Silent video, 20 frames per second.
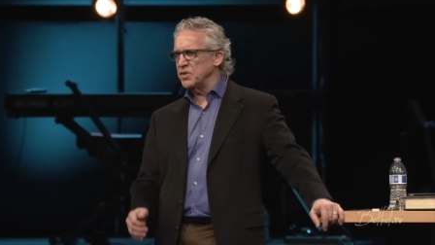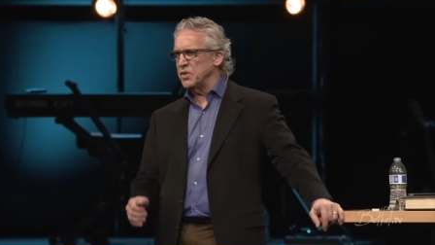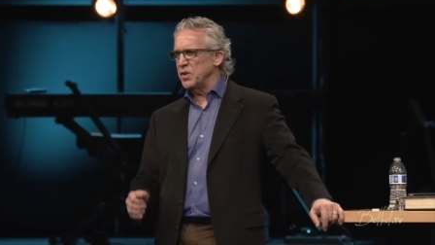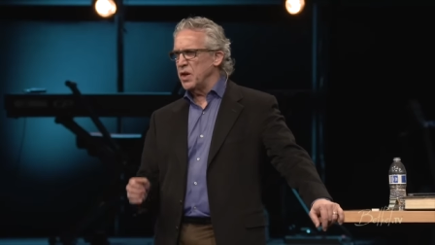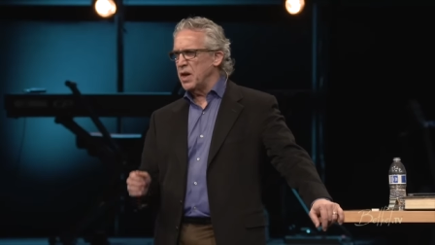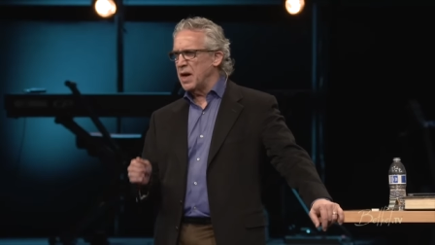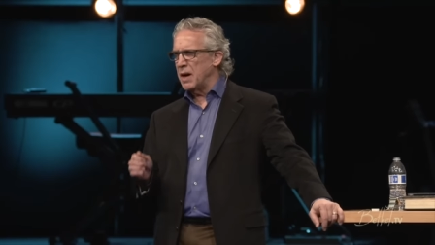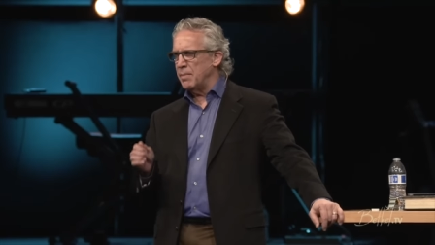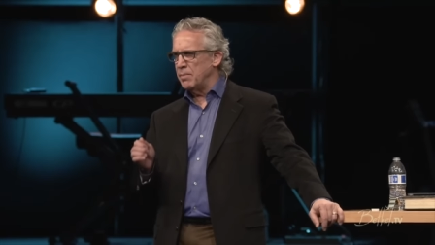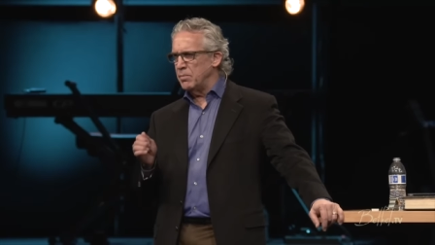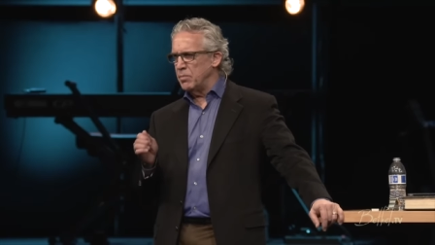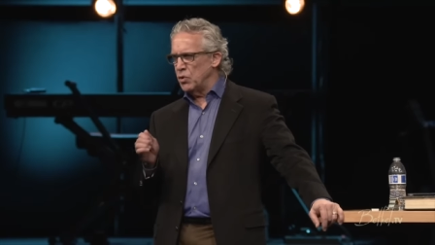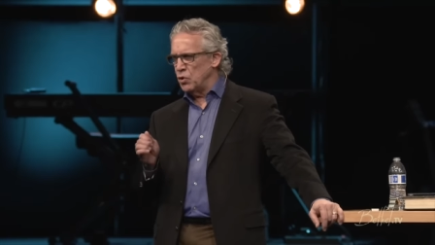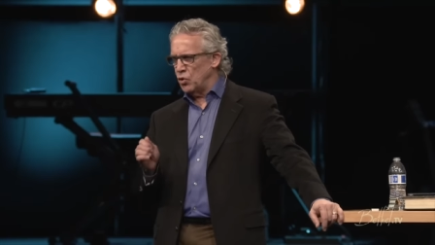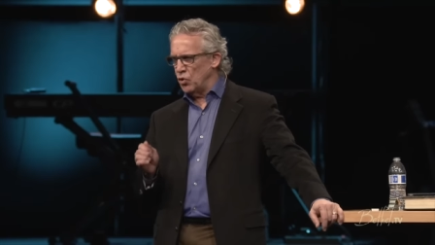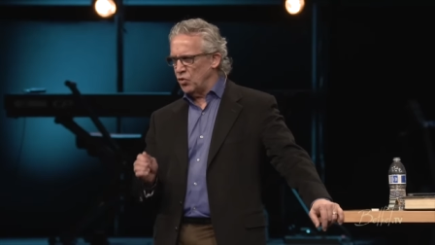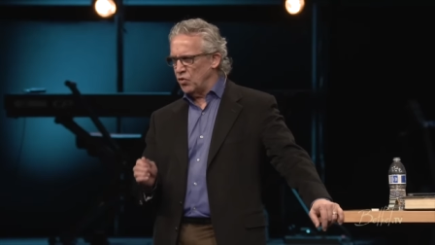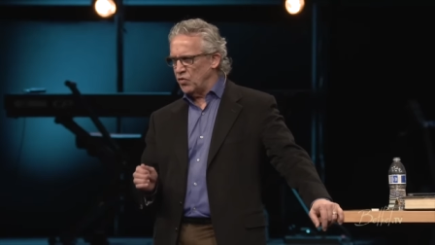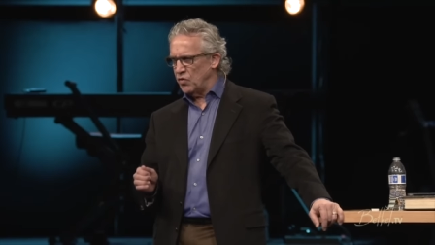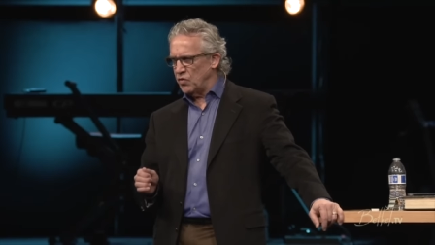not
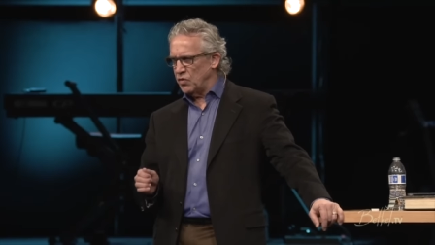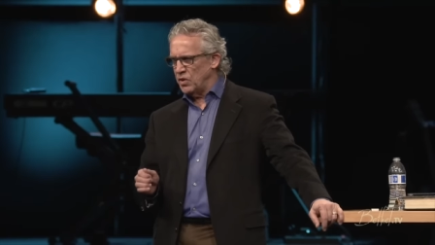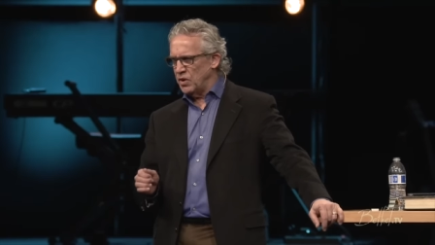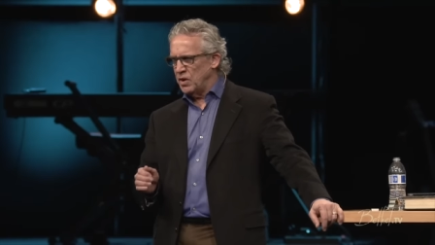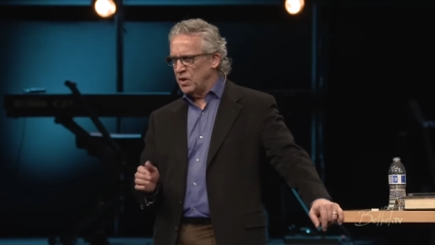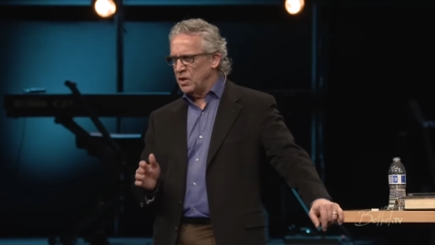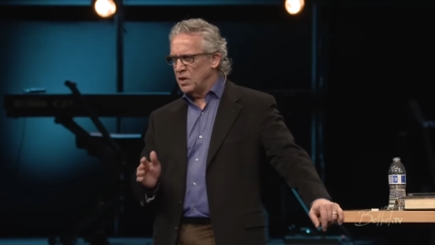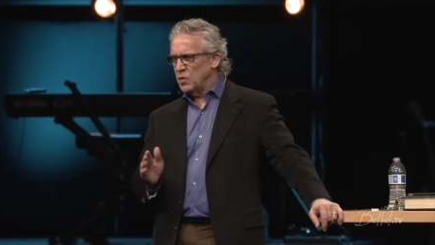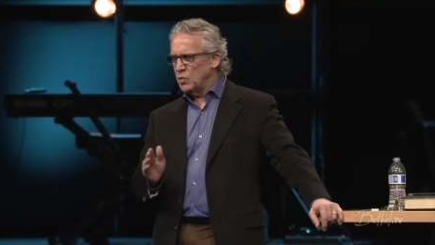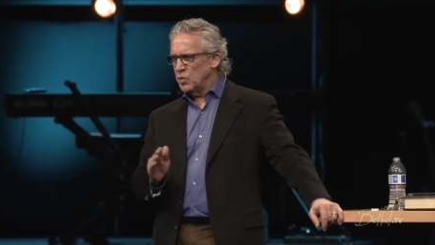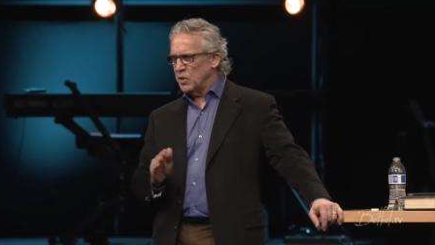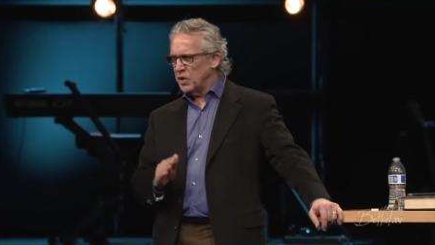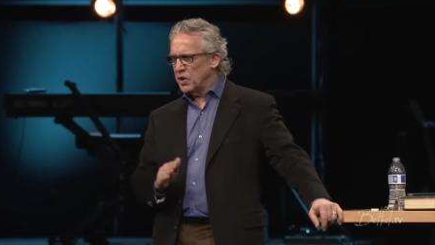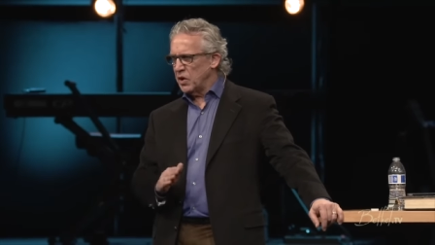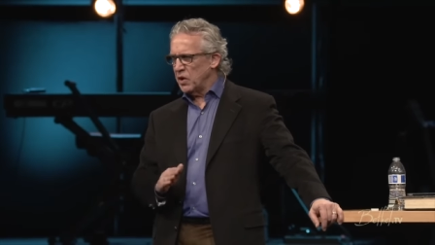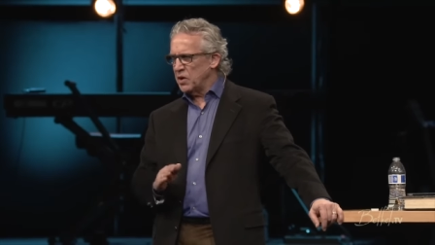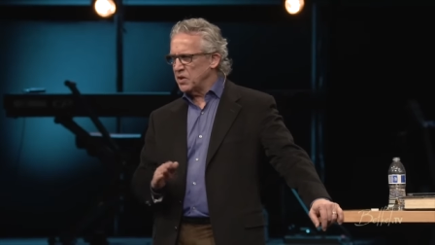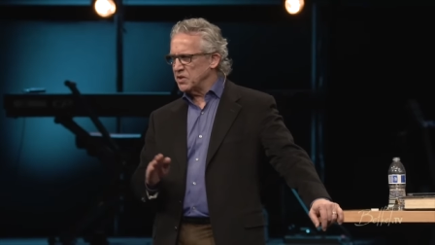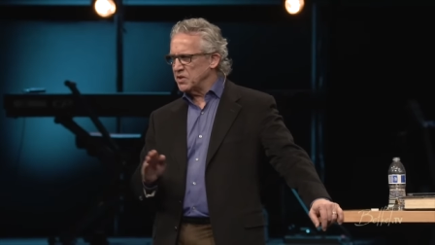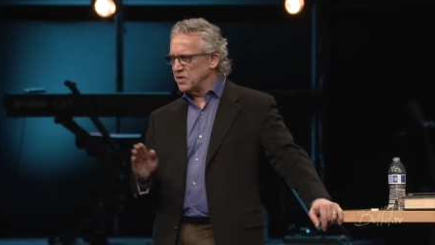move
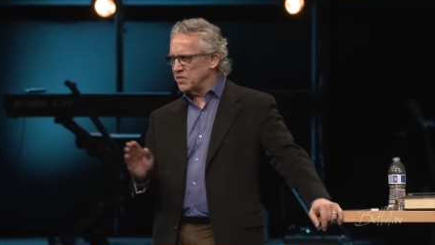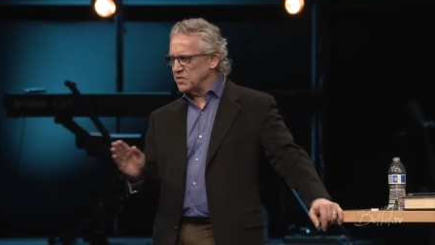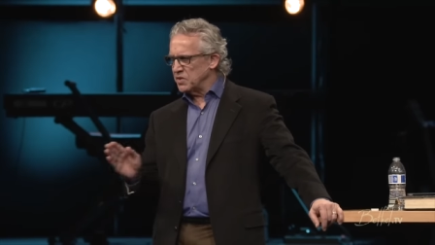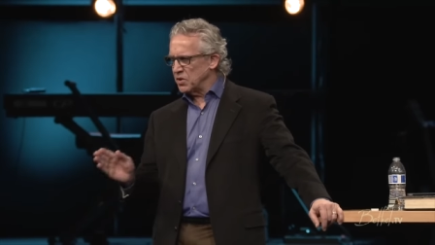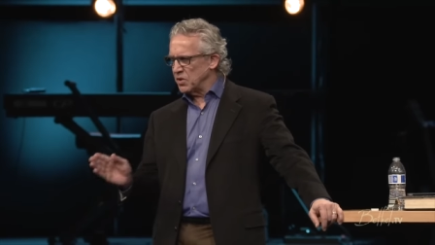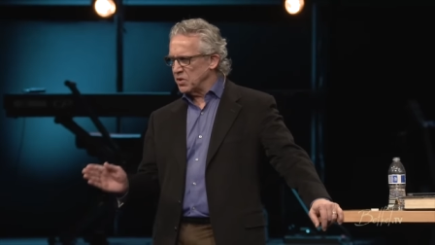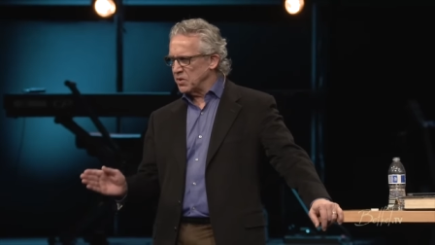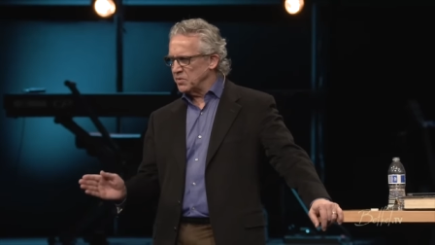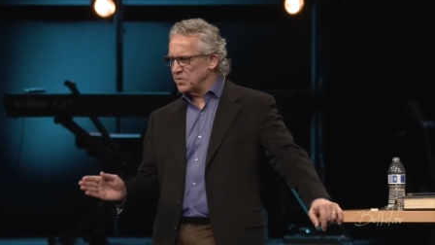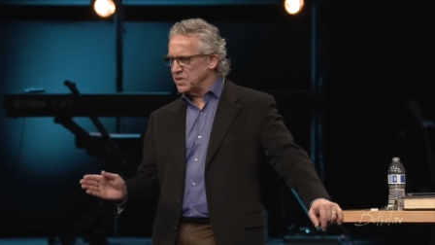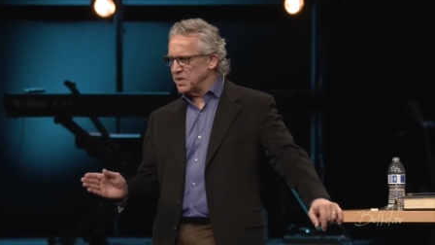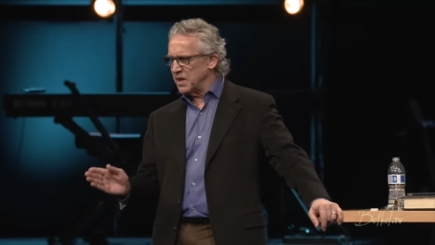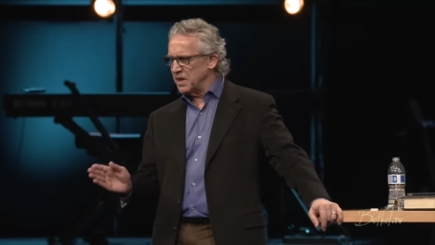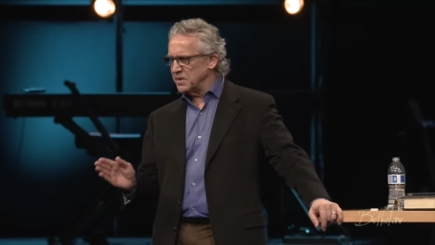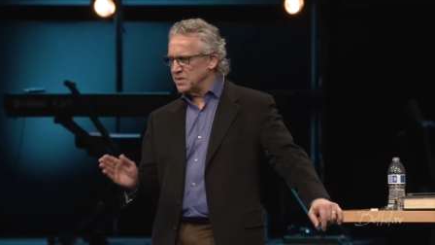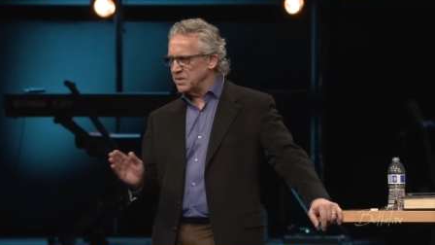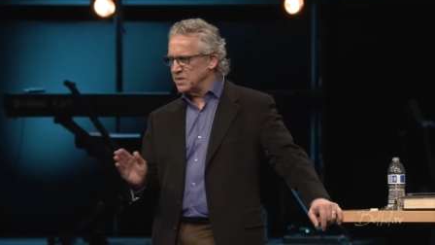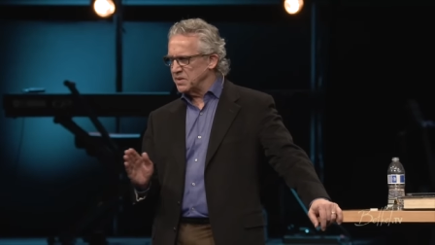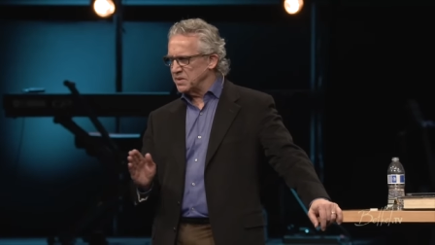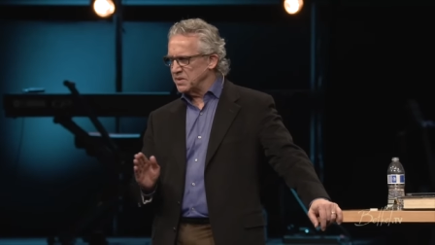regardless of
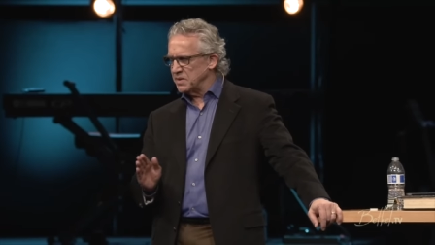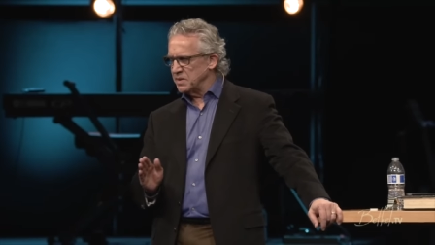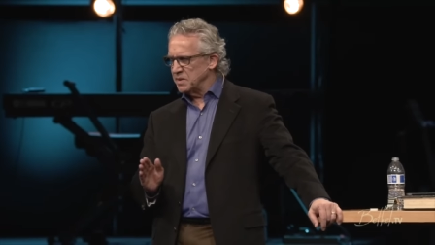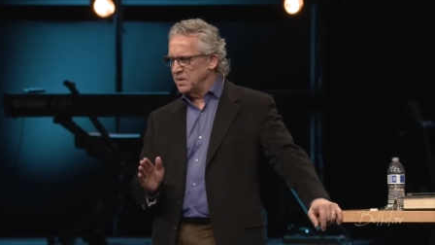circumstances,